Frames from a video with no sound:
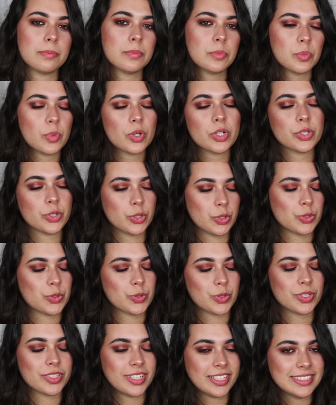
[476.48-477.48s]
more
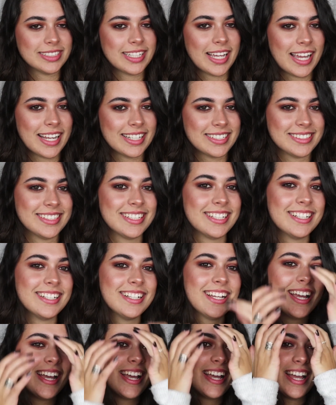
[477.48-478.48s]
neutral than that.
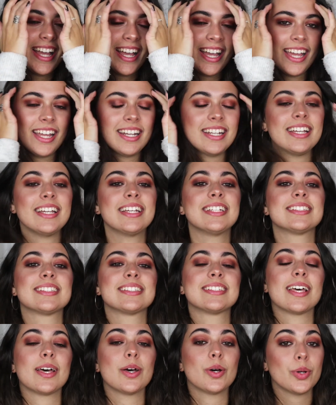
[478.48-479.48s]
And it's
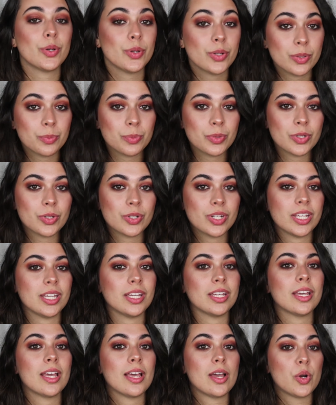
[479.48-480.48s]
the Huda
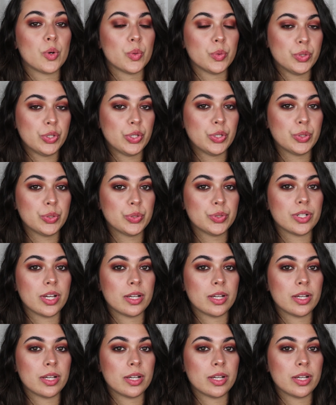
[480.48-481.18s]
Beauty Nude